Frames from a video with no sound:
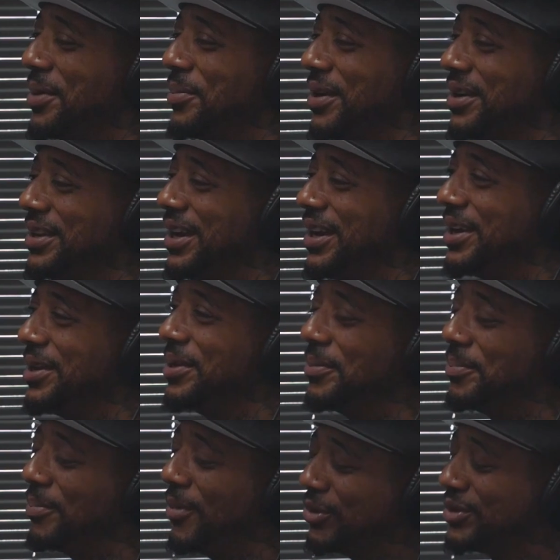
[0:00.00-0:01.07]
and my daddy
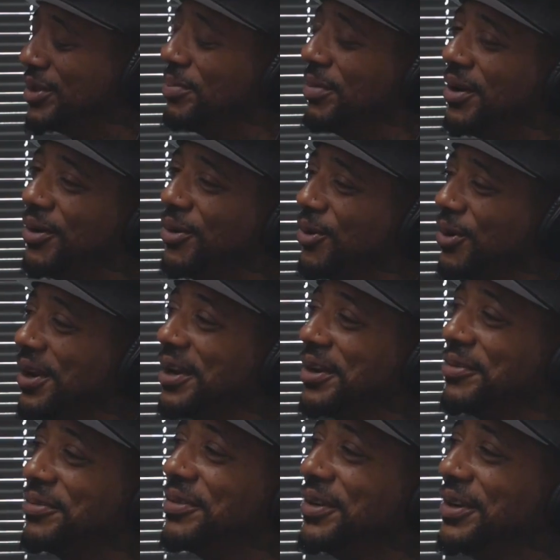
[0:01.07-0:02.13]
mostly my whole
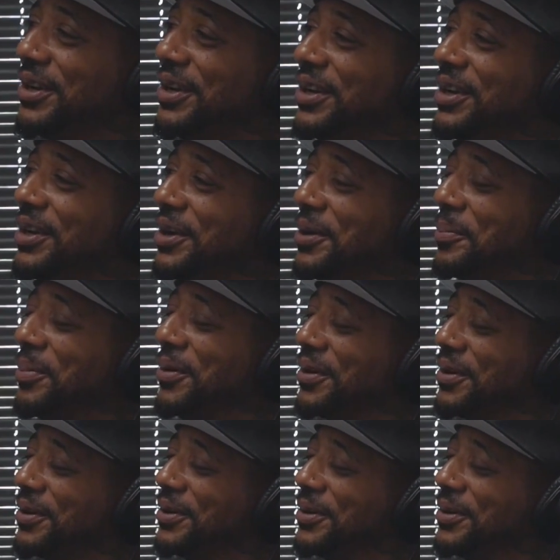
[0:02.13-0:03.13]
life. But